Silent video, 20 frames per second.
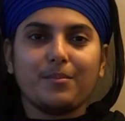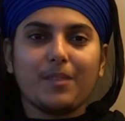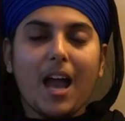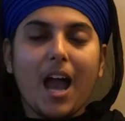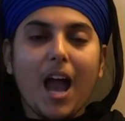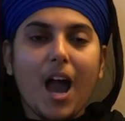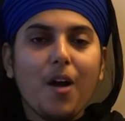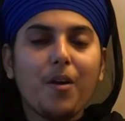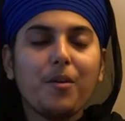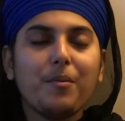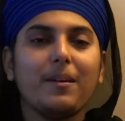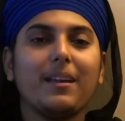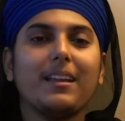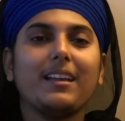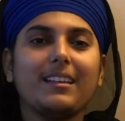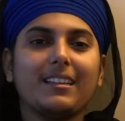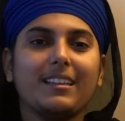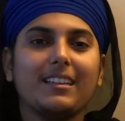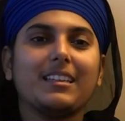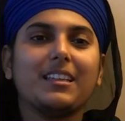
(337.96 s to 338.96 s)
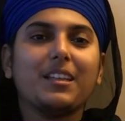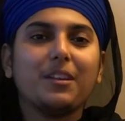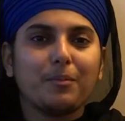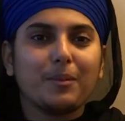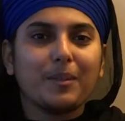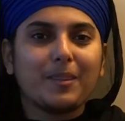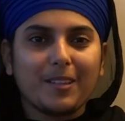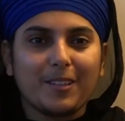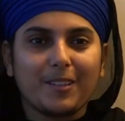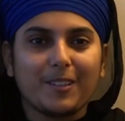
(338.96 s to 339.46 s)
how am I gonna
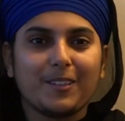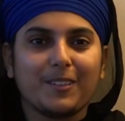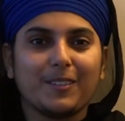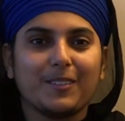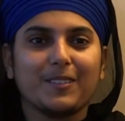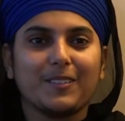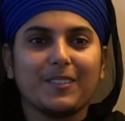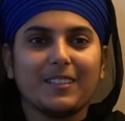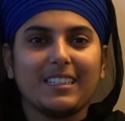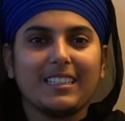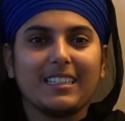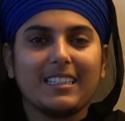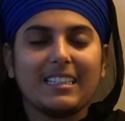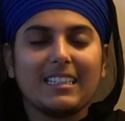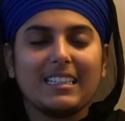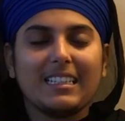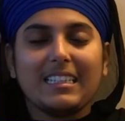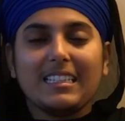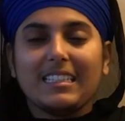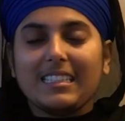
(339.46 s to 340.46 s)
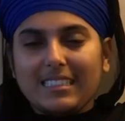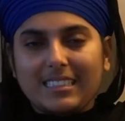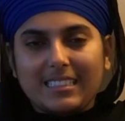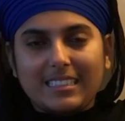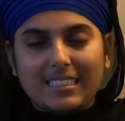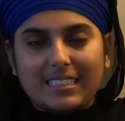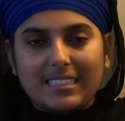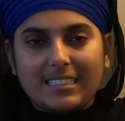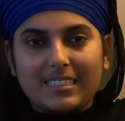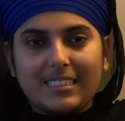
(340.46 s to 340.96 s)
live without you?
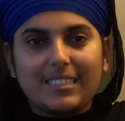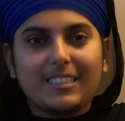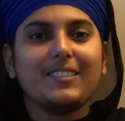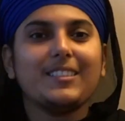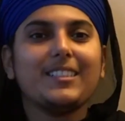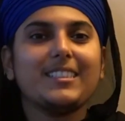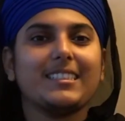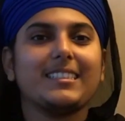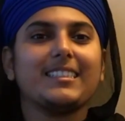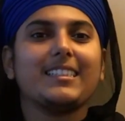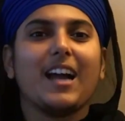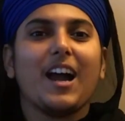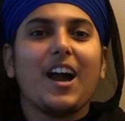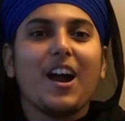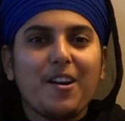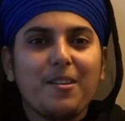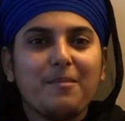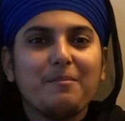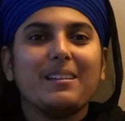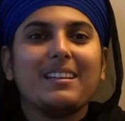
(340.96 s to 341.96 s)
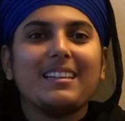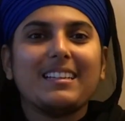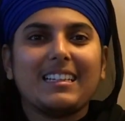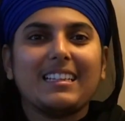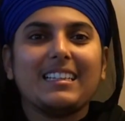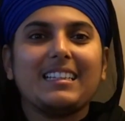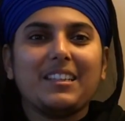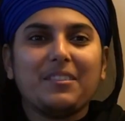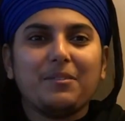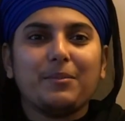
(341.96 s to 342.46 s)
Seriously, how am I
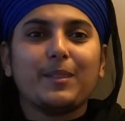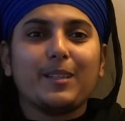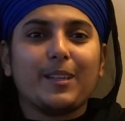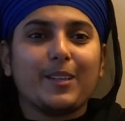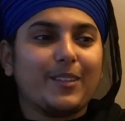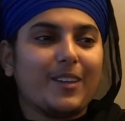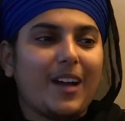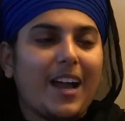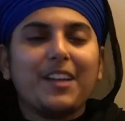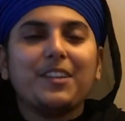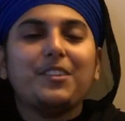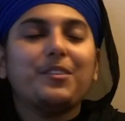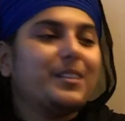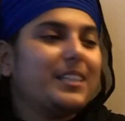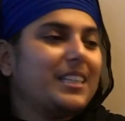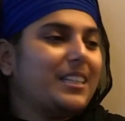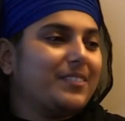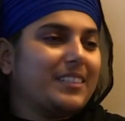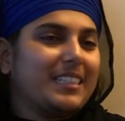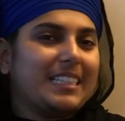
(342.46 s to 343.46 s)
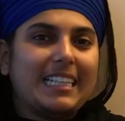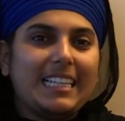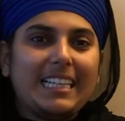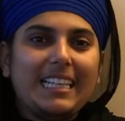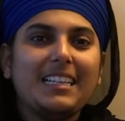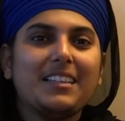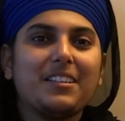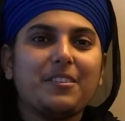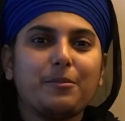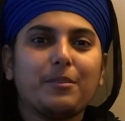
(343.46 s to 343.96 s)
gonna live without you? I don't even
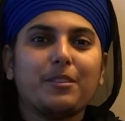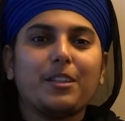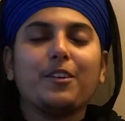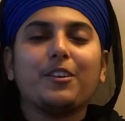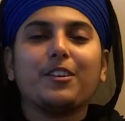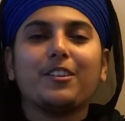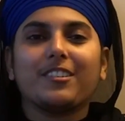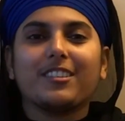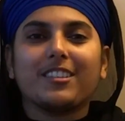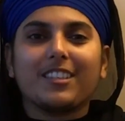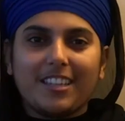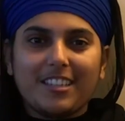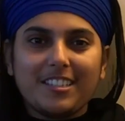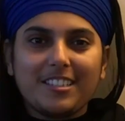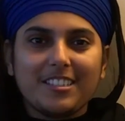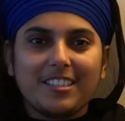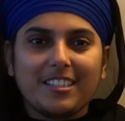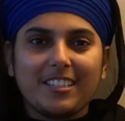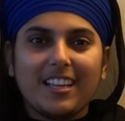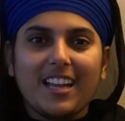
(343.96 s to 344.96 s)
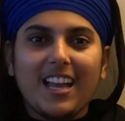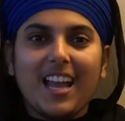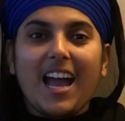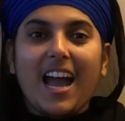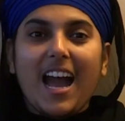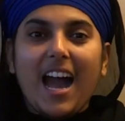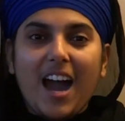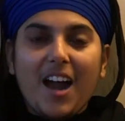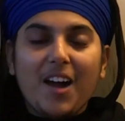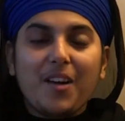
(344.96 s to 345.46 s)
eat without your darshan.
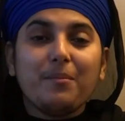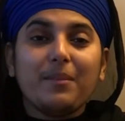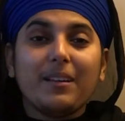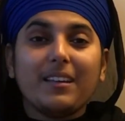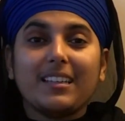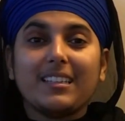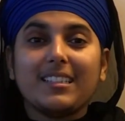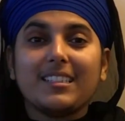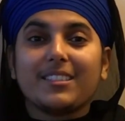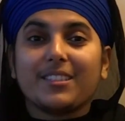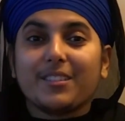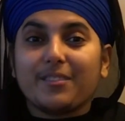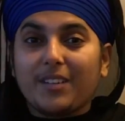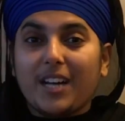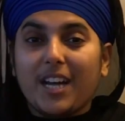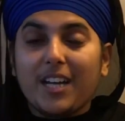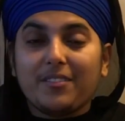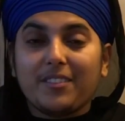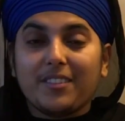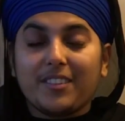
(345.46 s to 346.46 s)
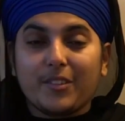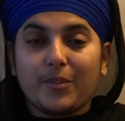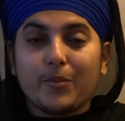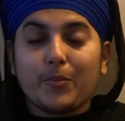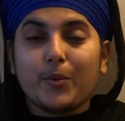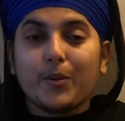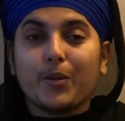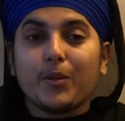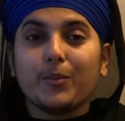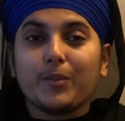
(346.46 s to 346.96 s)
How am I gonna survive in this
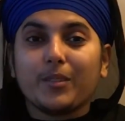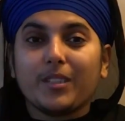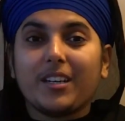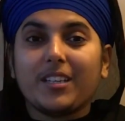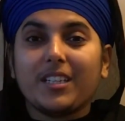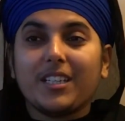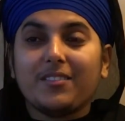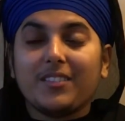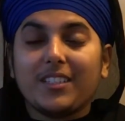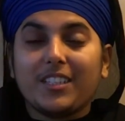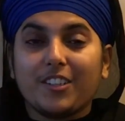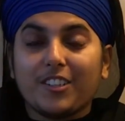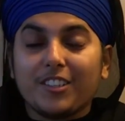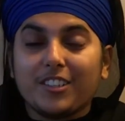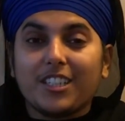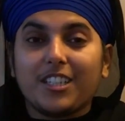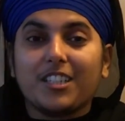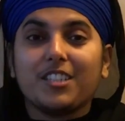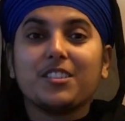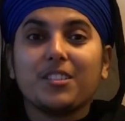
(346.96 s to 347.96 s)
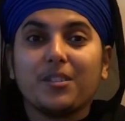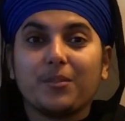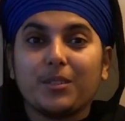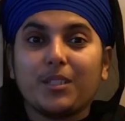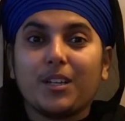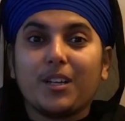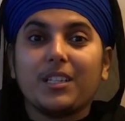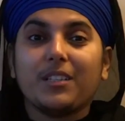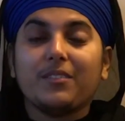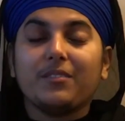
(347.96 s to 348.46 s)
world without even your darshan,
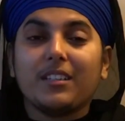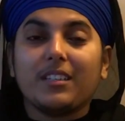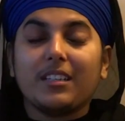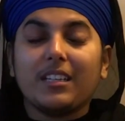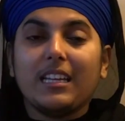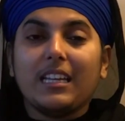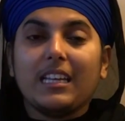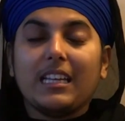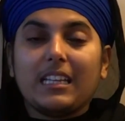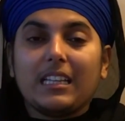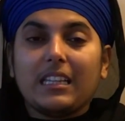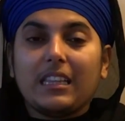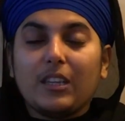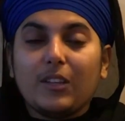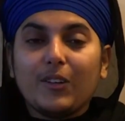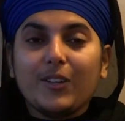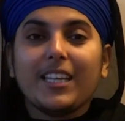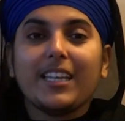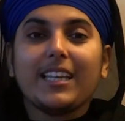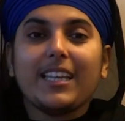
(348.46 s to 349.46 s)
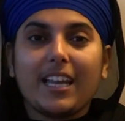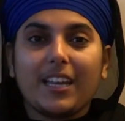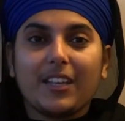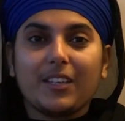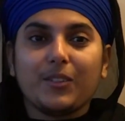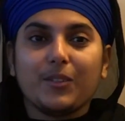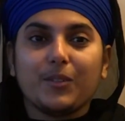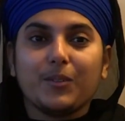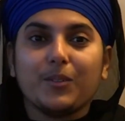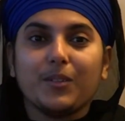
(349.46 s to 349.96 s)
without even looking at
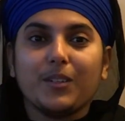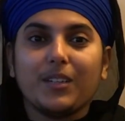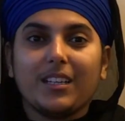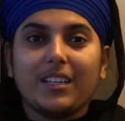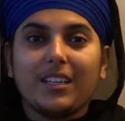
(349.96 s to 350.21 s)
you?